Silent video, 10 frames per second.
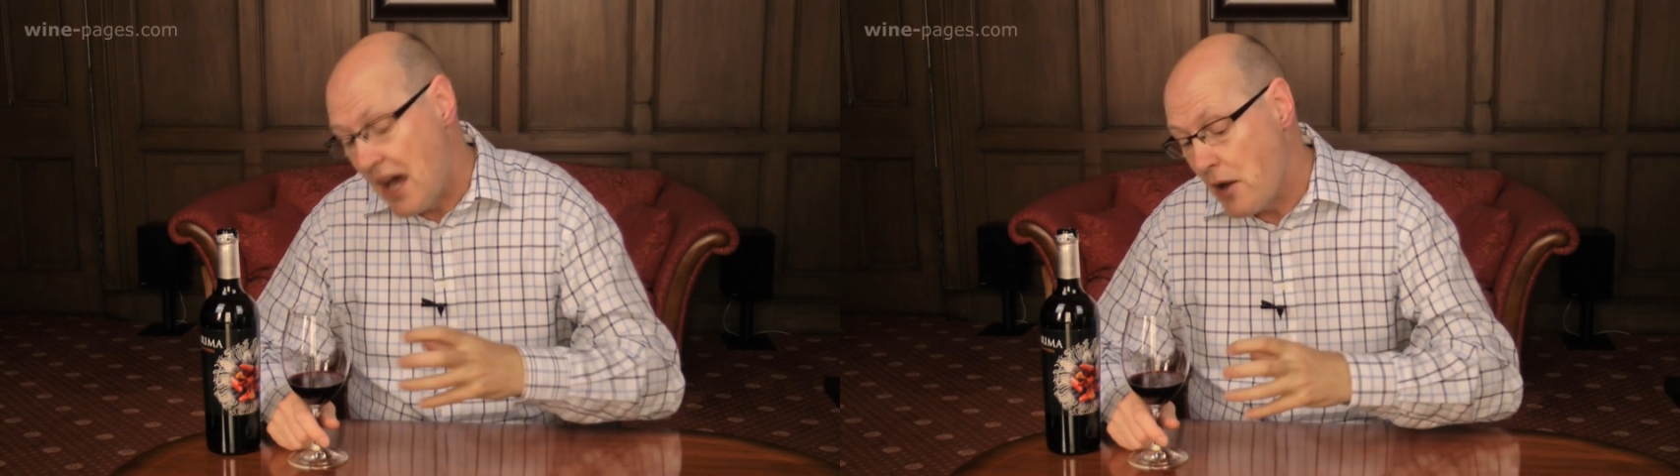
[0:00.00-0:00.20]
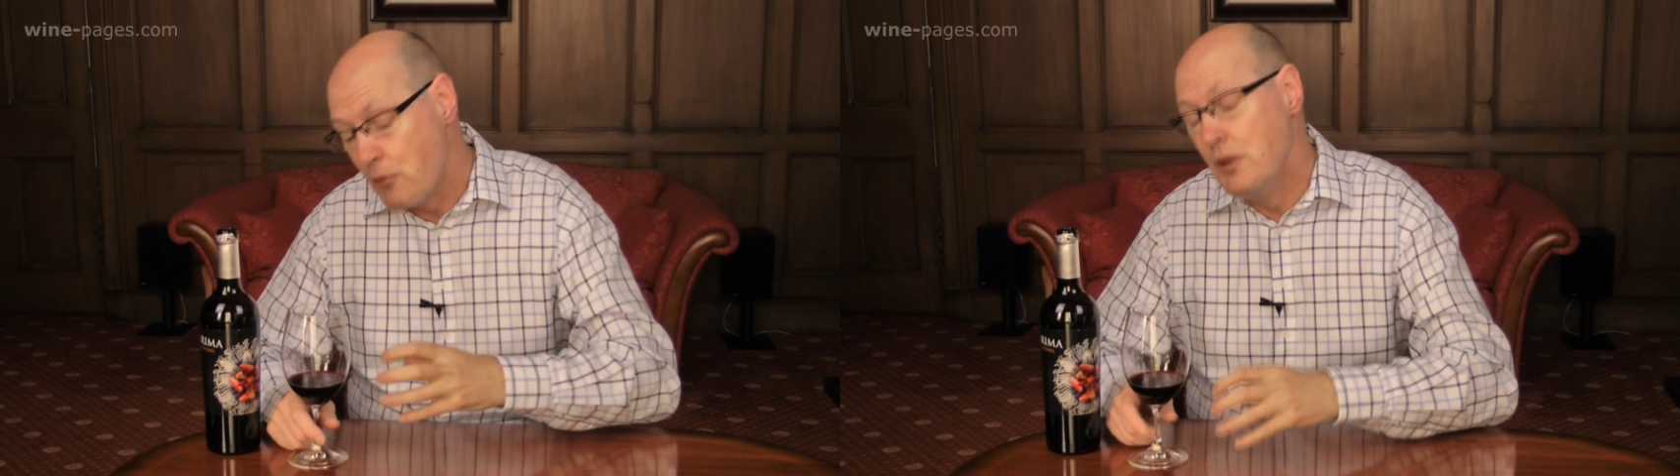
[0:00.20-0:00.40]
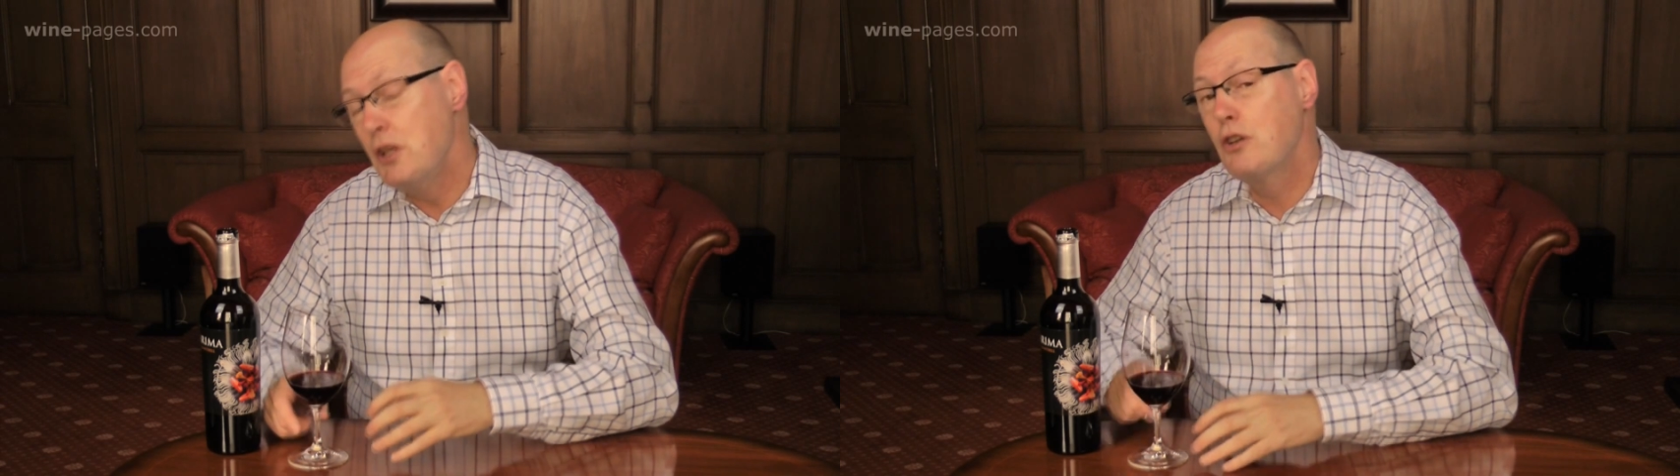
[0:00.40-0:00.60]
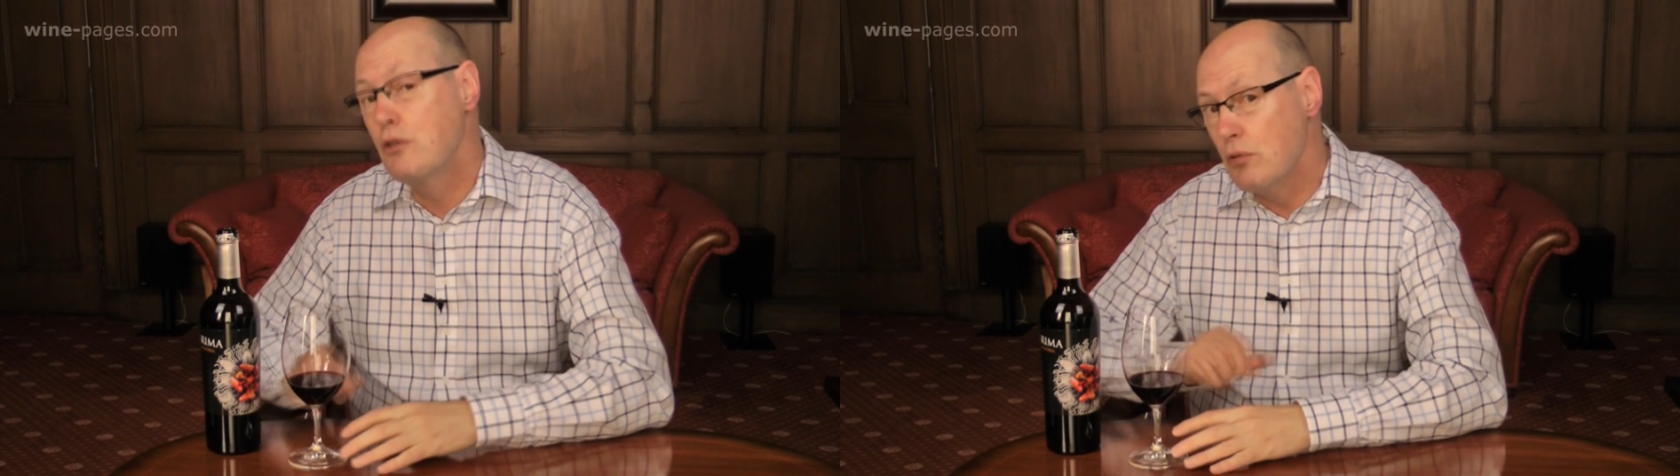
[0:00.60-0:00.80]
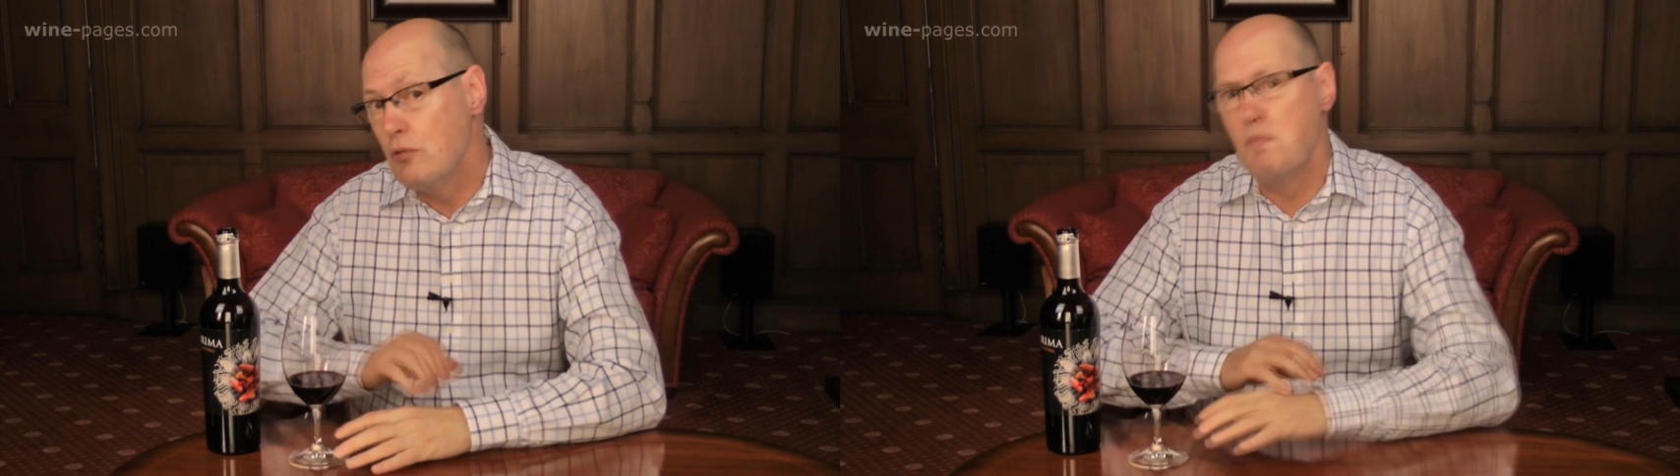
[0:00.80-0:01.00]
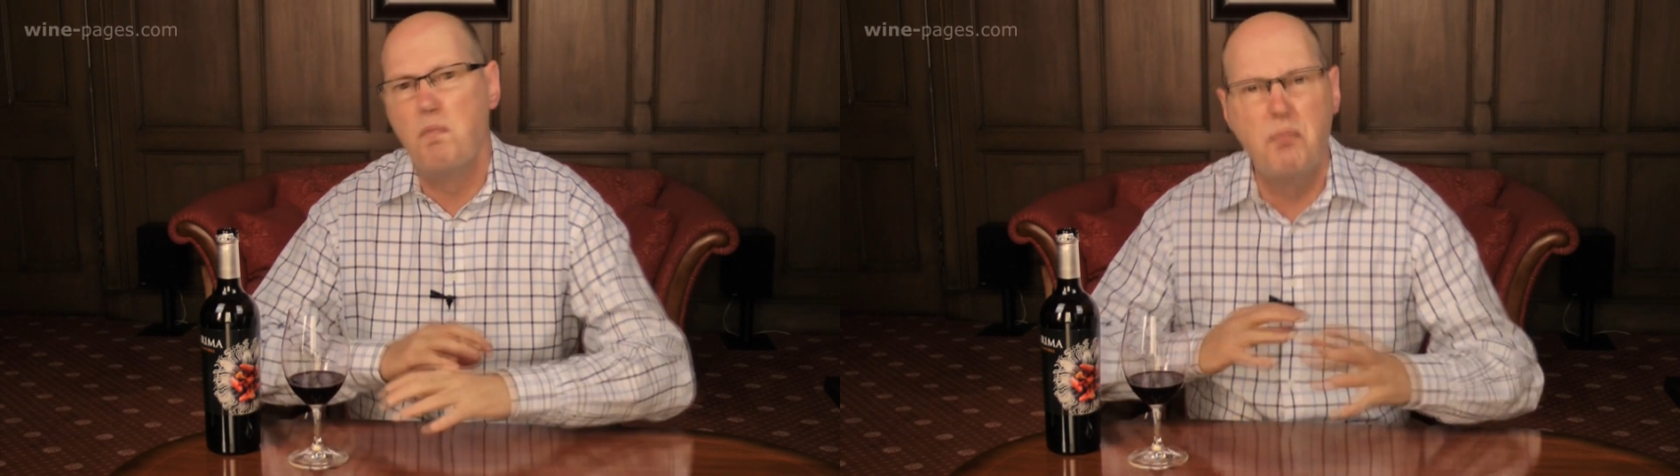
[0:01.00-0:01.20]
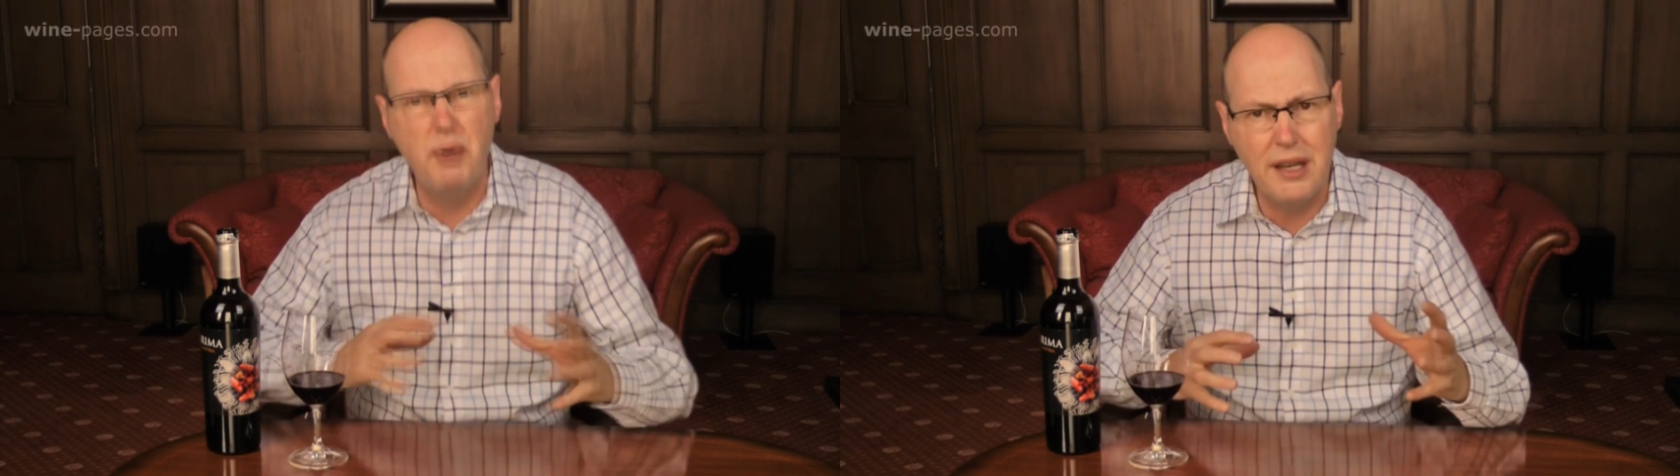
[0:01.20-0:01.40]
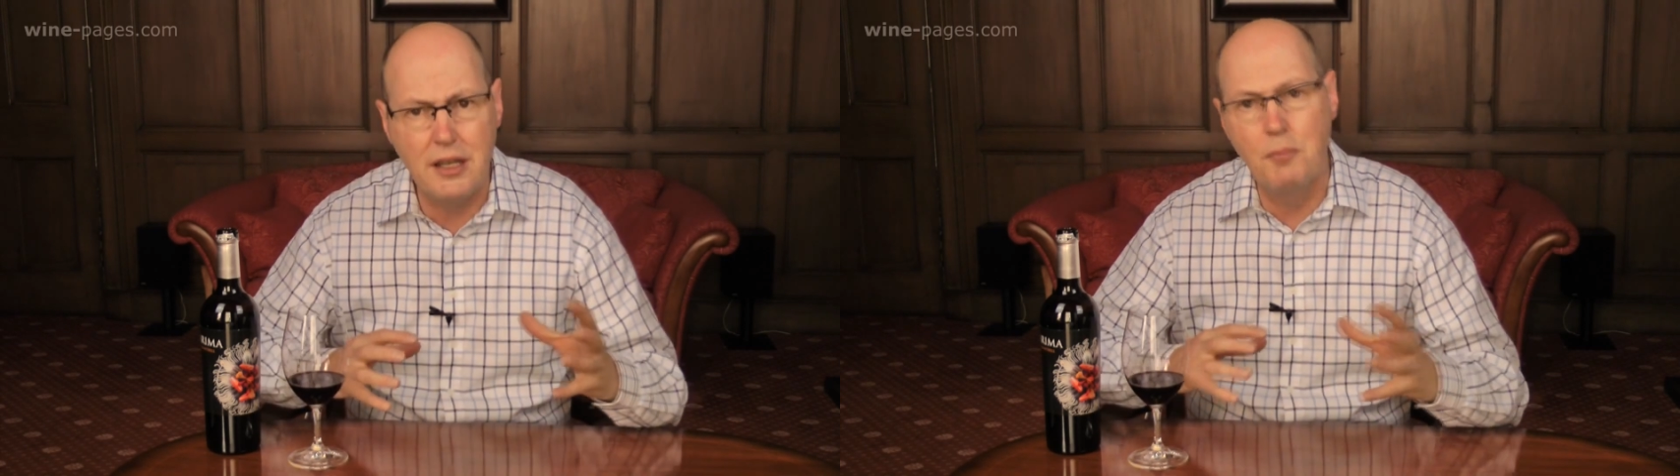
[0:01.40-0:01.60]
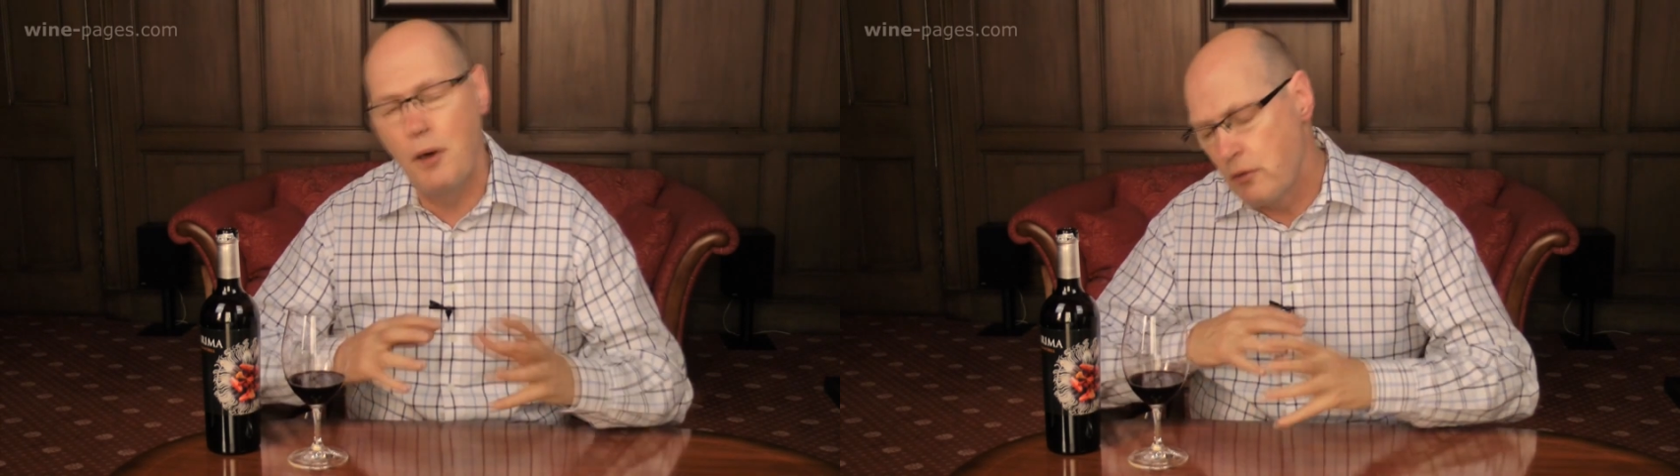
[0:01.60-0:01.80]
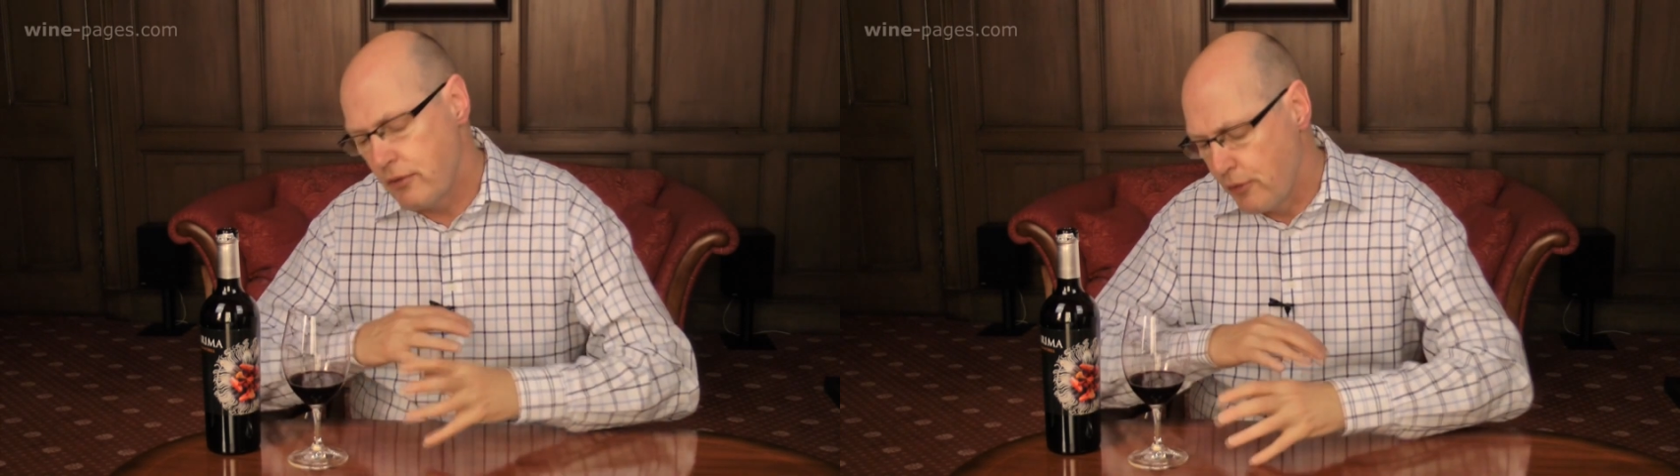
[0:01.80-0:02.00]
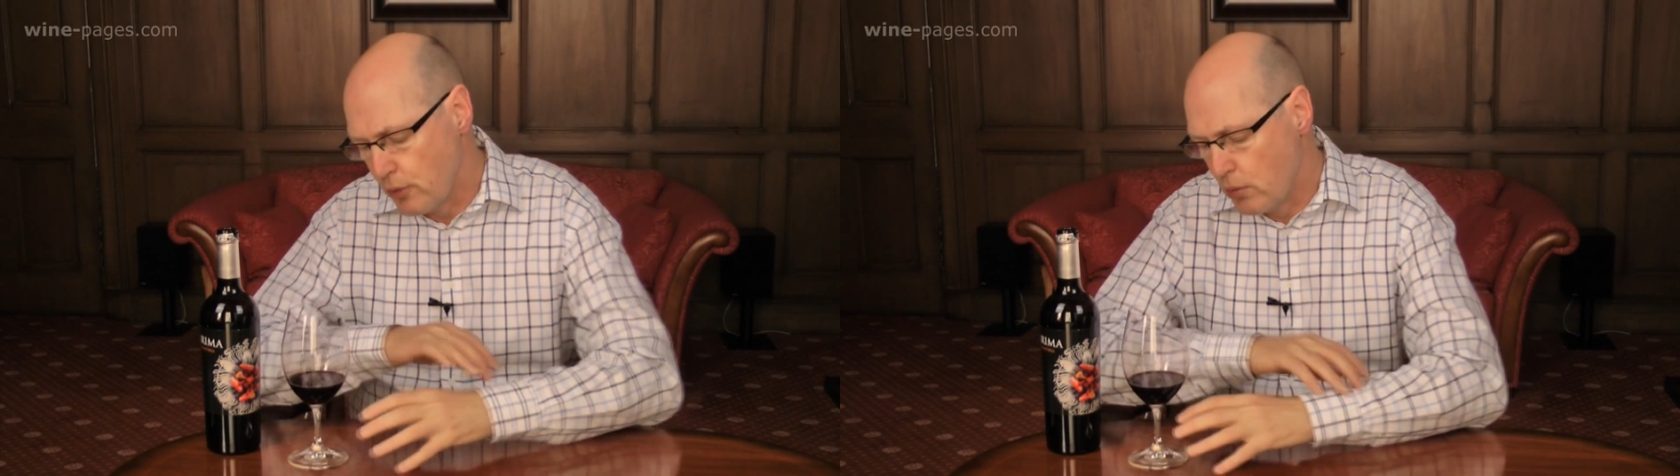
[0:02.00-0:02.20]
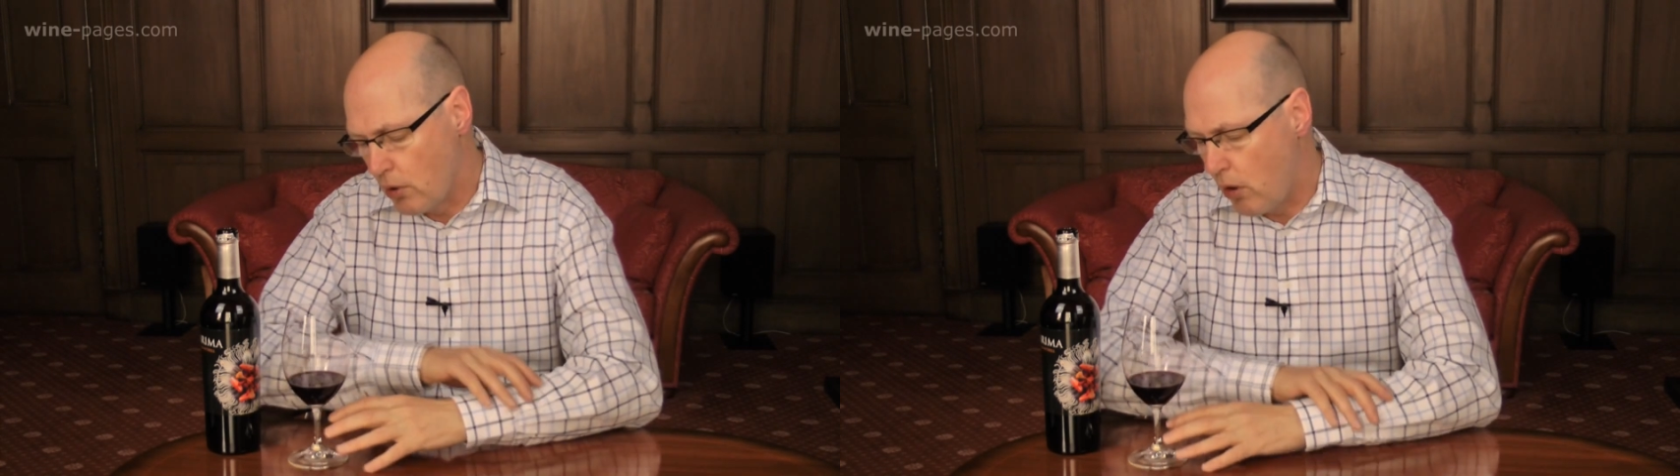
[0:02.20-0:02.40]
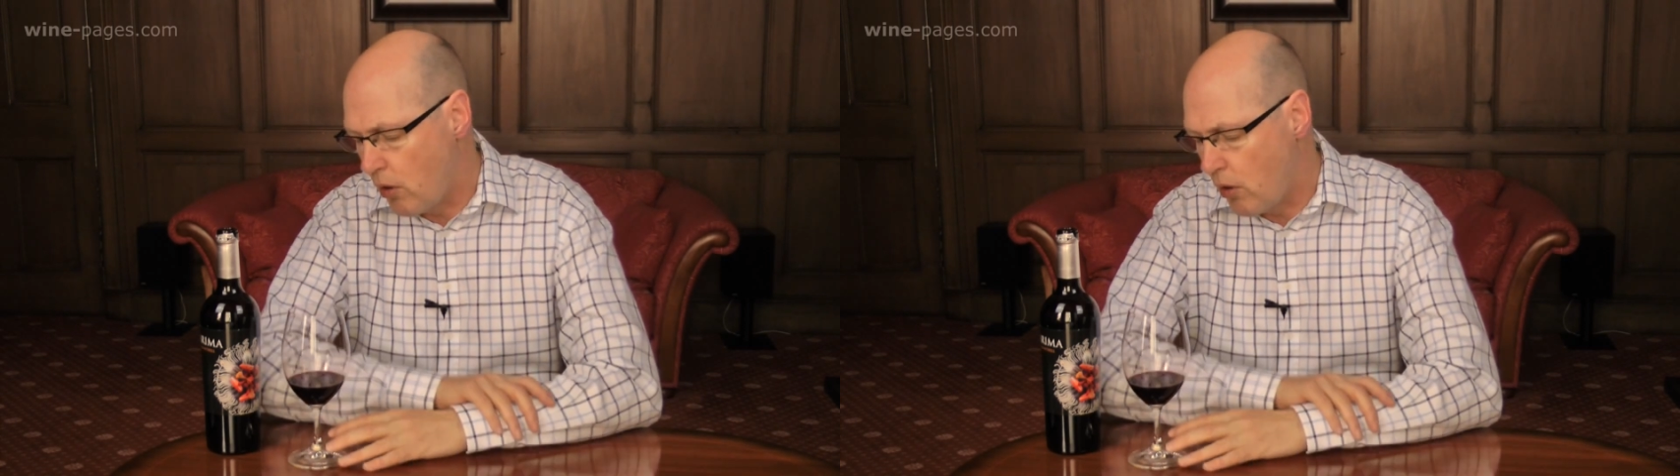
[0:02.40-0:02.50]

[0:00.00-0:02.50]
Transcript: and a really good big mouthful